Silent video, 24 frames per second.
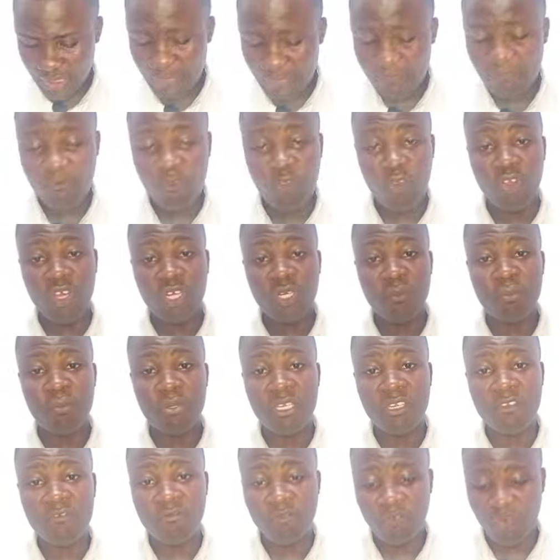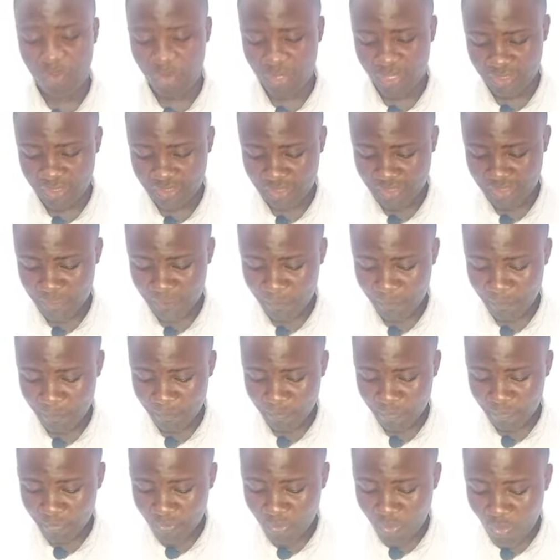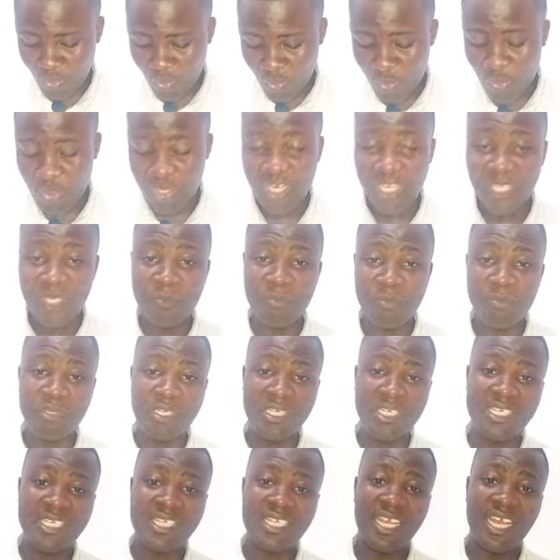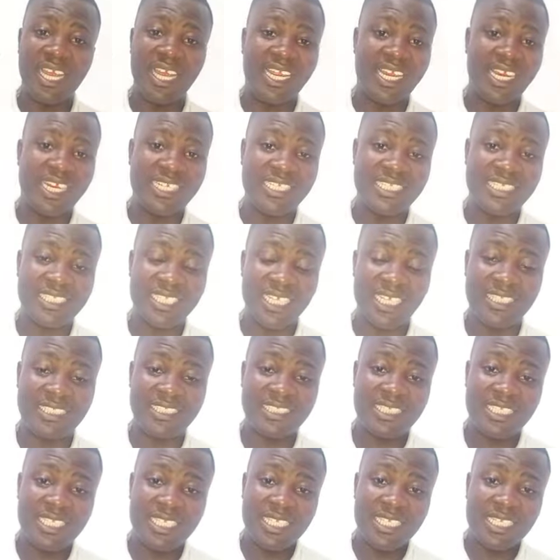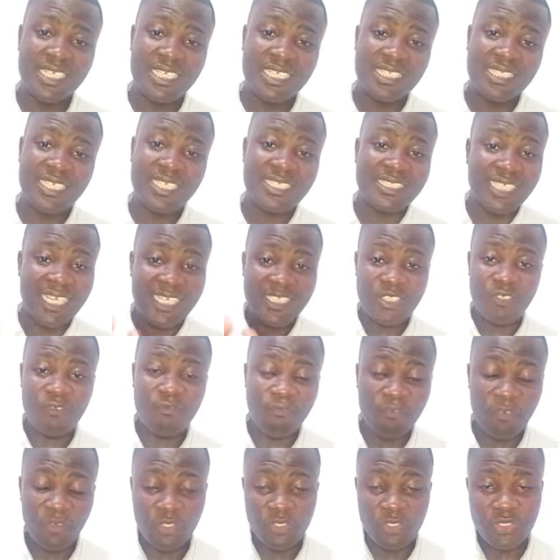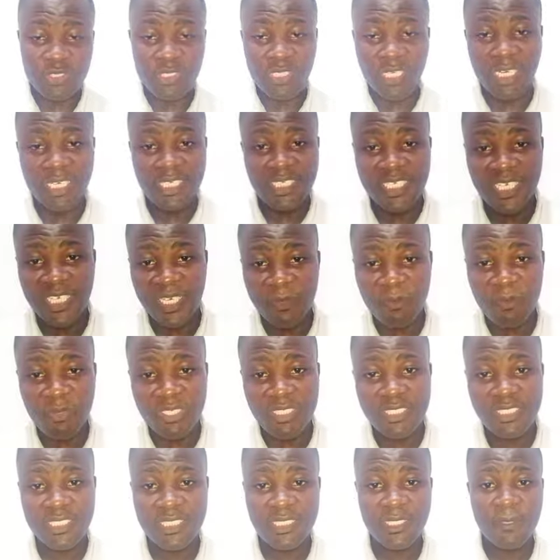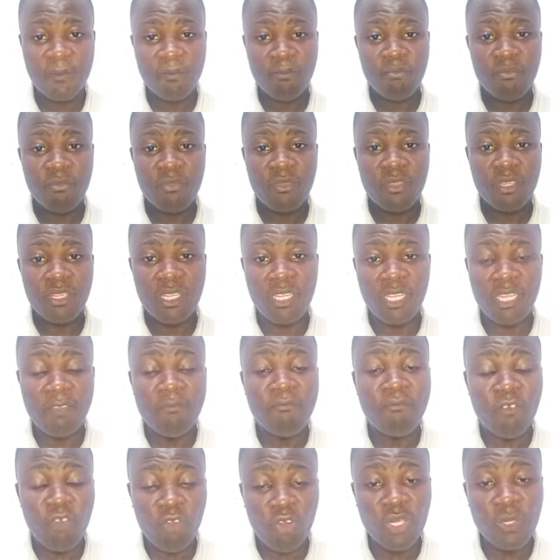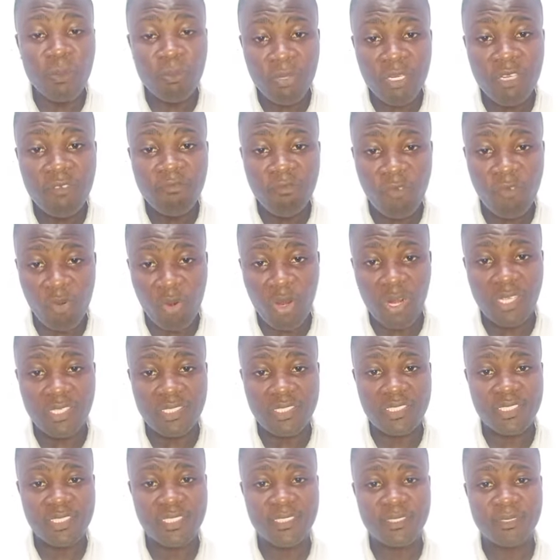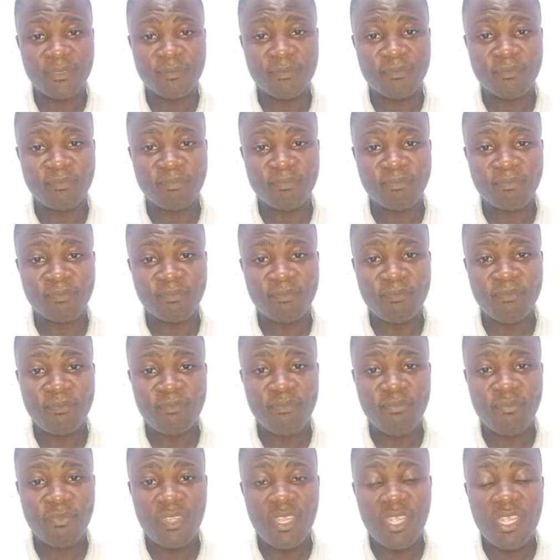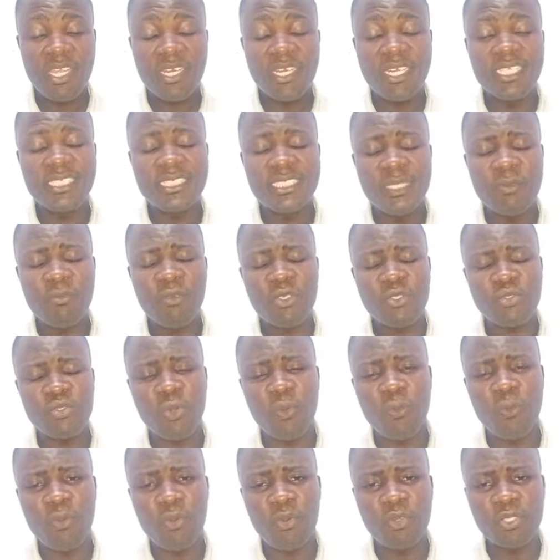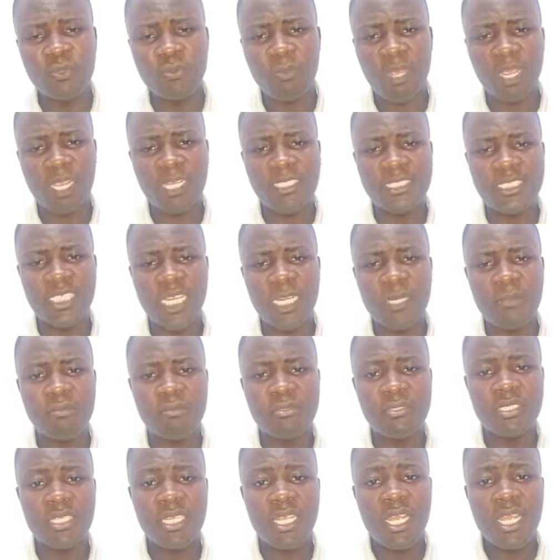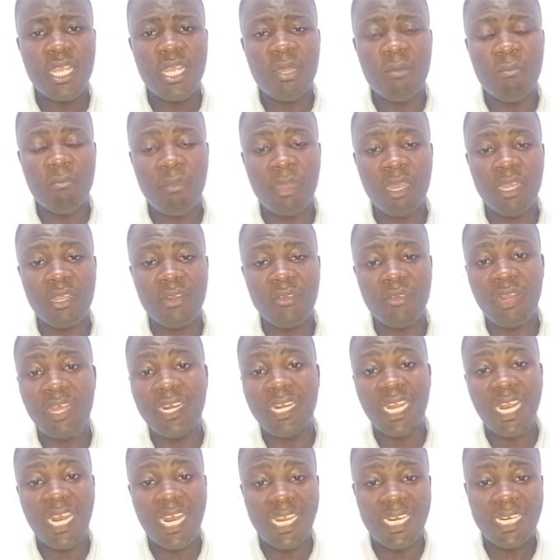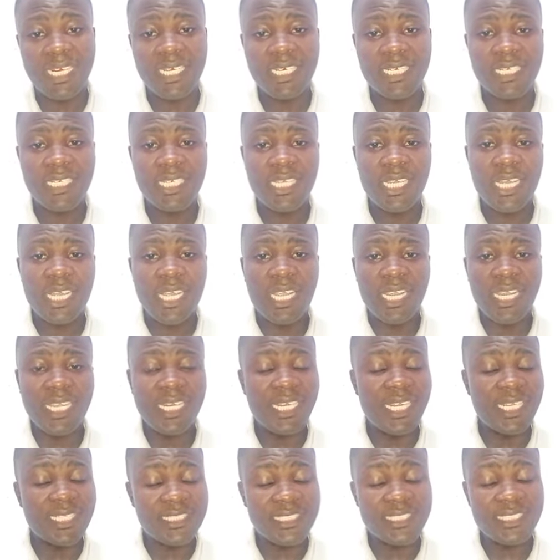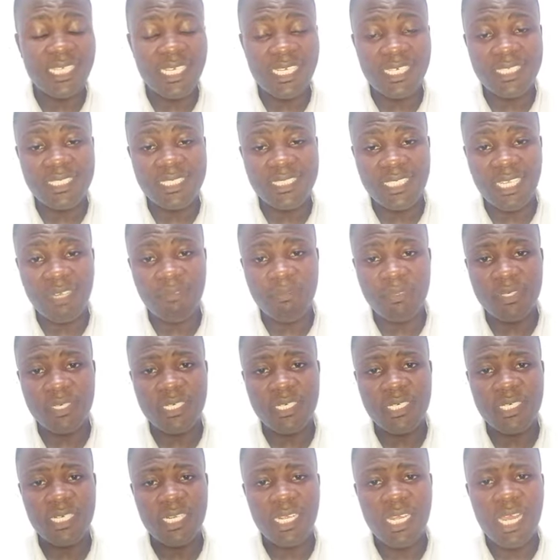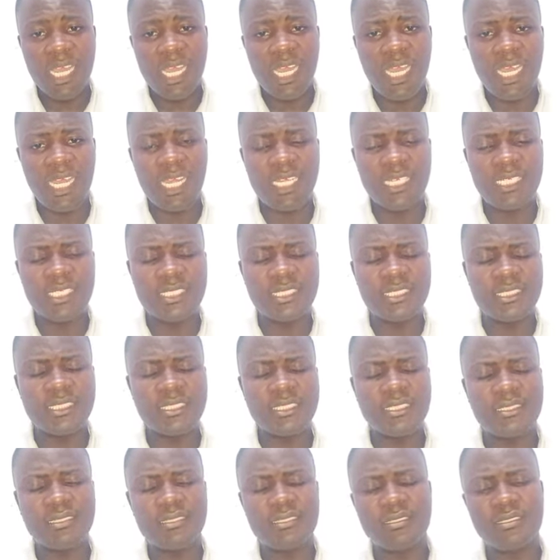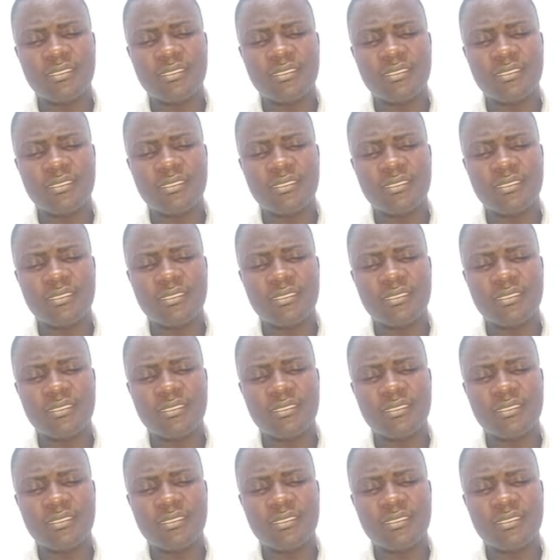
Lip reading: If God be for us, who can be against us?" The title for today's hymn is "If God Be For Us." This hymn was composed by James McGranahan in 1887, and